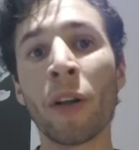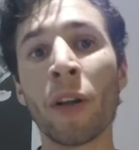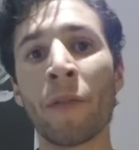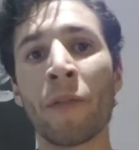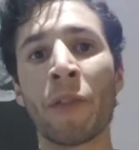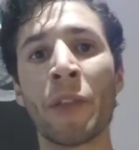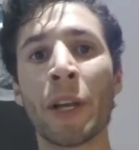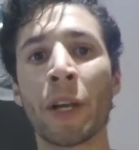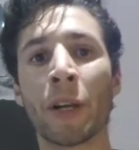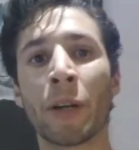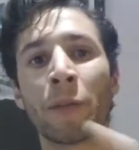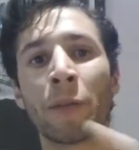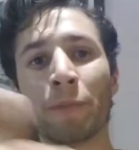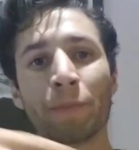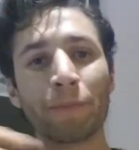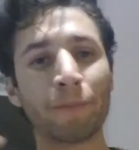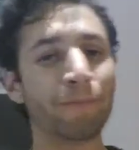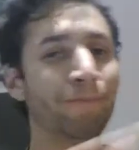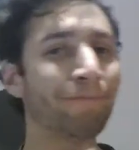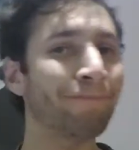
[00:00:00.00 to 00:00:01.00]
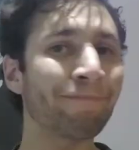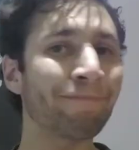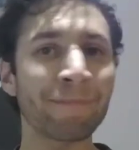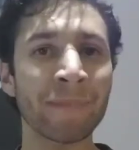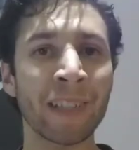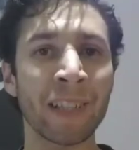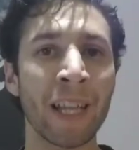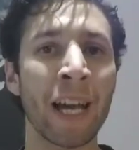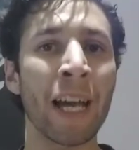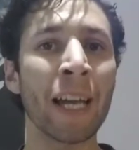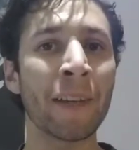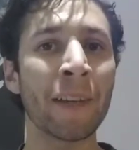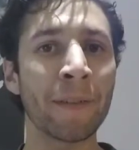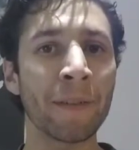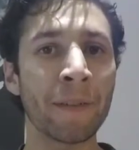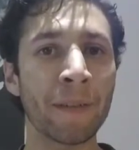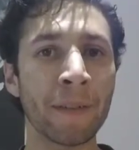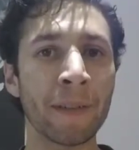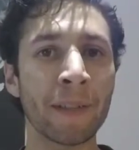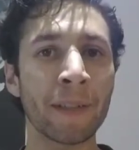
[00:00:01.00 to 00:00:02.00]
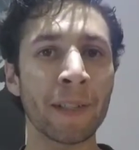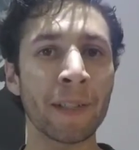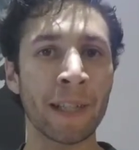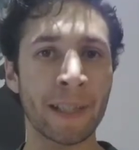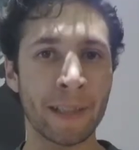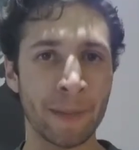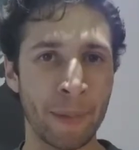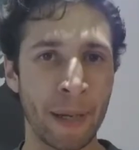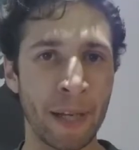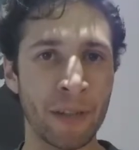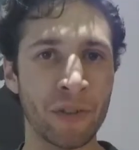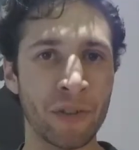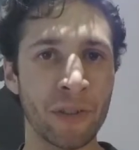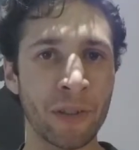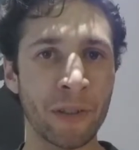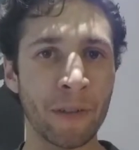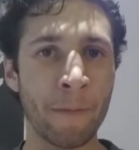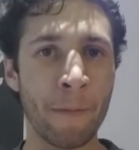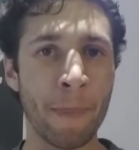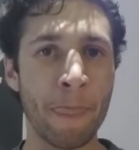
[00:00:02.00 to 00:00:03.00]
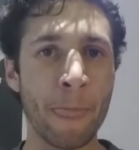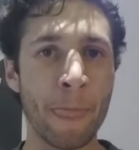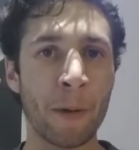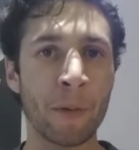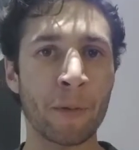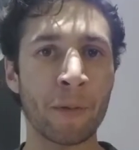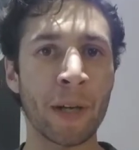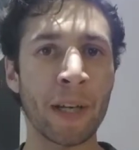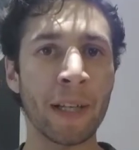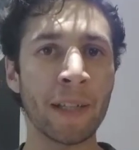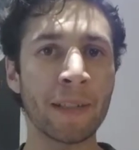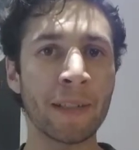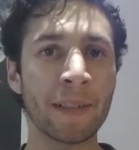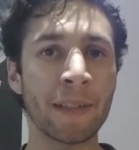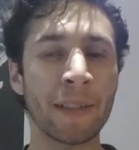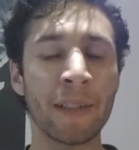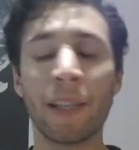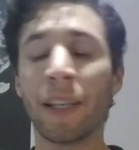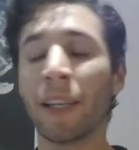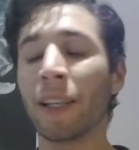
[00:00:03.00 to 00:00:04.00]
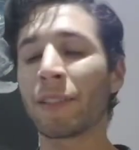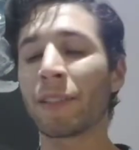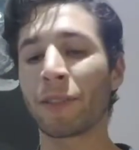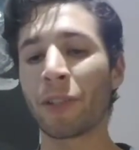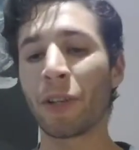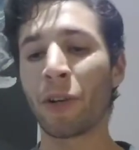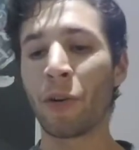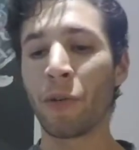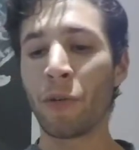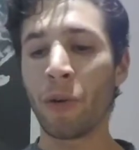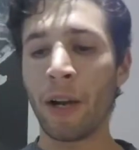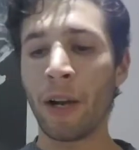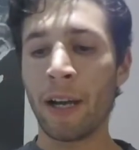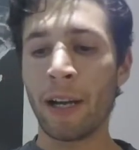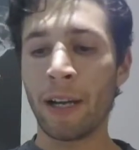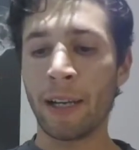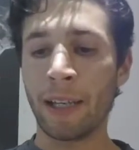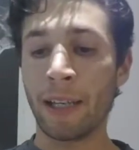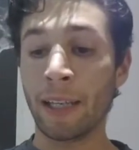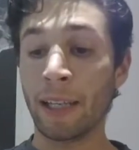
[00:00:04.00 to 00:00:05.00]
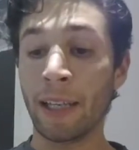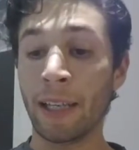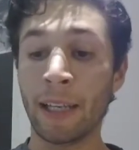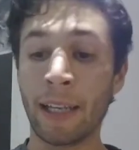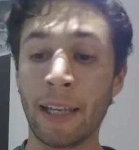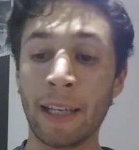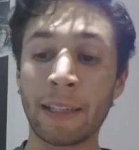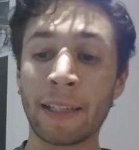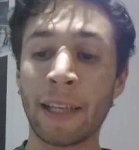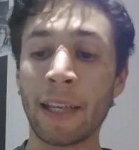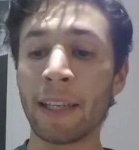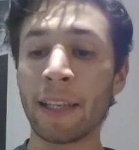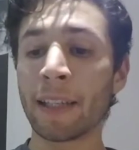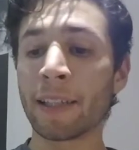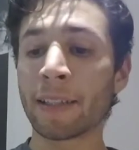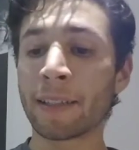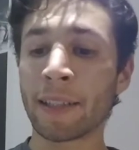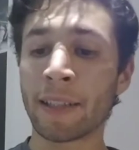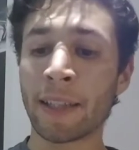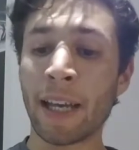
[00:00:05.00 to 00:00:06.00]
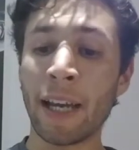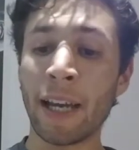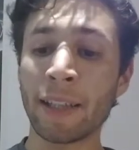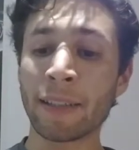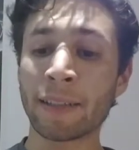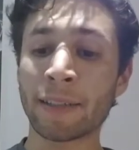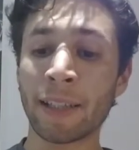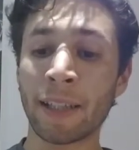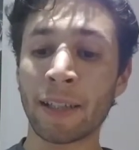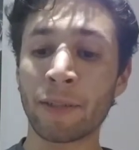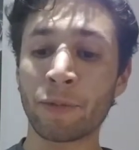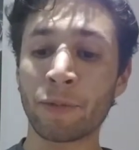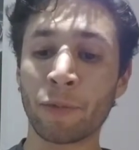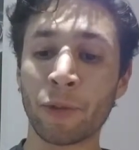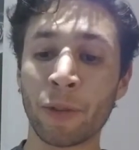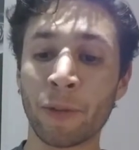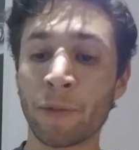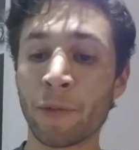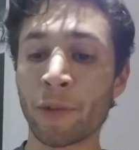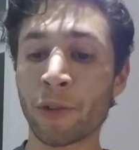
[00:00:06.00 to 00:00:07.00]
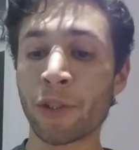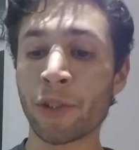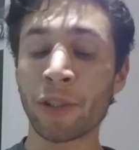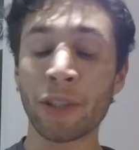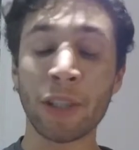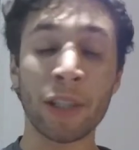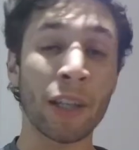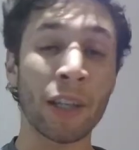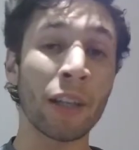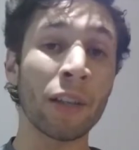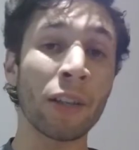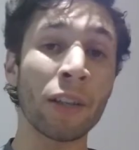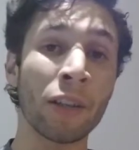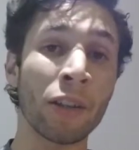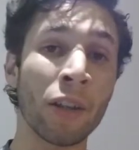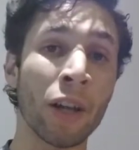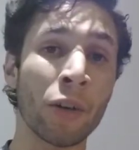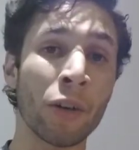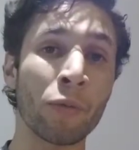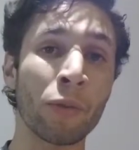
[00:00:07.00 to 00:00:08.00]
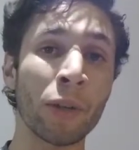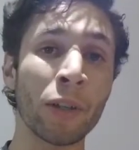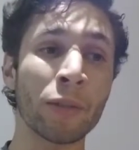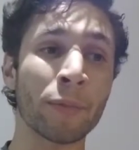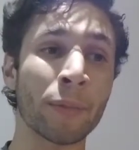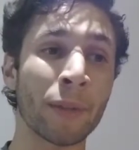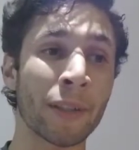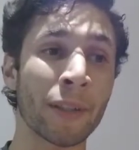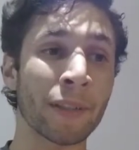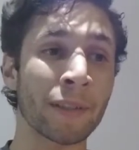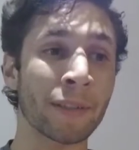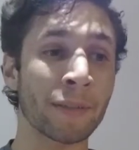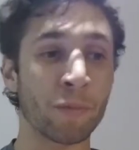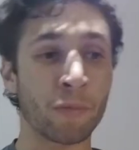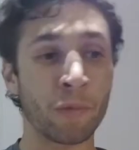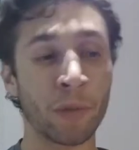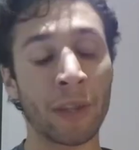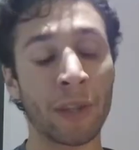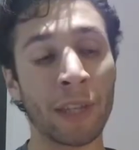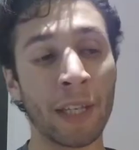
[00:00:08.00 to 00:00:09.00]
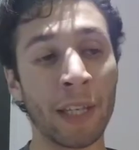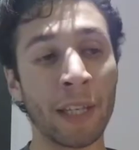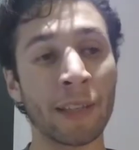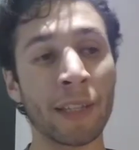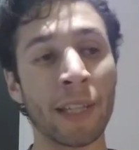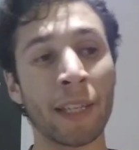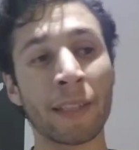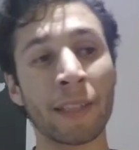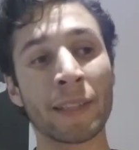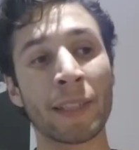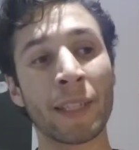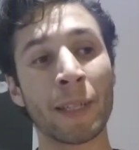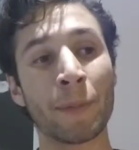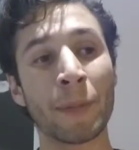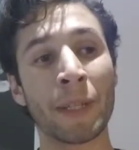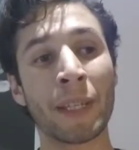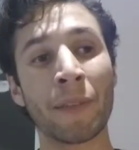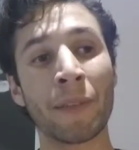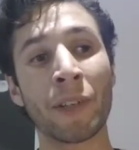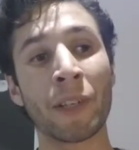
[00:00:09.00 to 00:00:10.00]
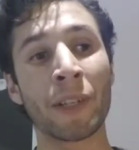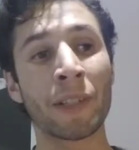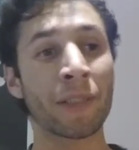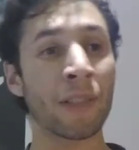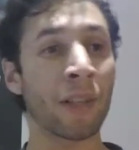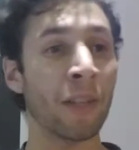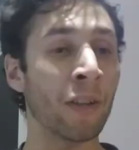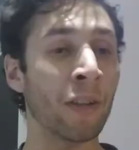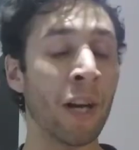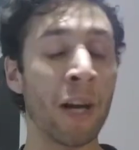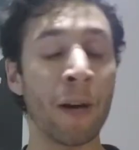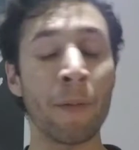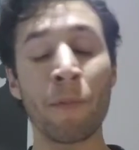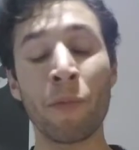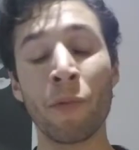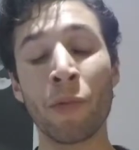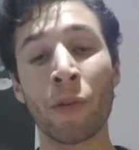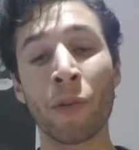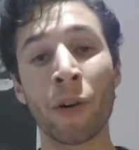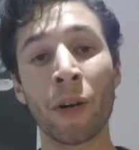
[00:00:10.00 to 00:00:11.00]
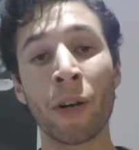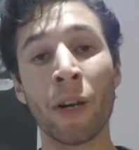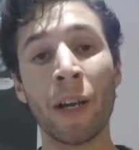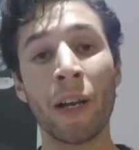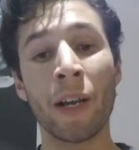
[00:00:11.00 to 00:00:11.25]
of their life expansion, right? So, and getting into that is that we're unfortunately killing a lot of whales because we think that it's going to be giving us a lot more